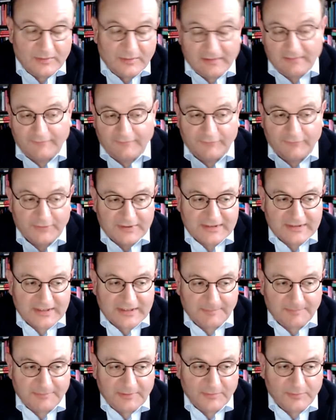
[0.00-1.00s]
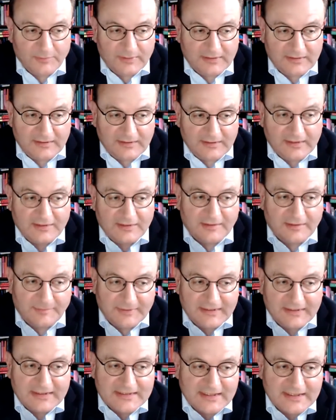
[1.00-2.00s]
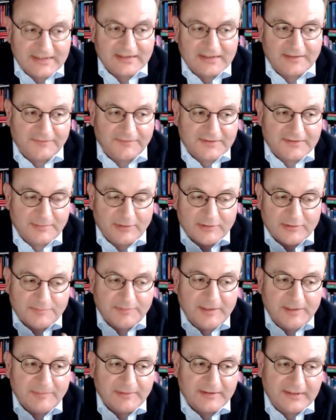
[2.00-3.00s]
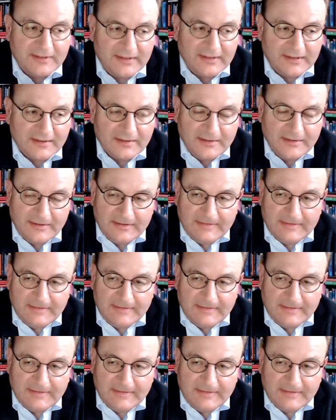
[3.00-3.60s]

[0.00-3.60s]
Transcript: Uh, for example, with economic incentives. Most people think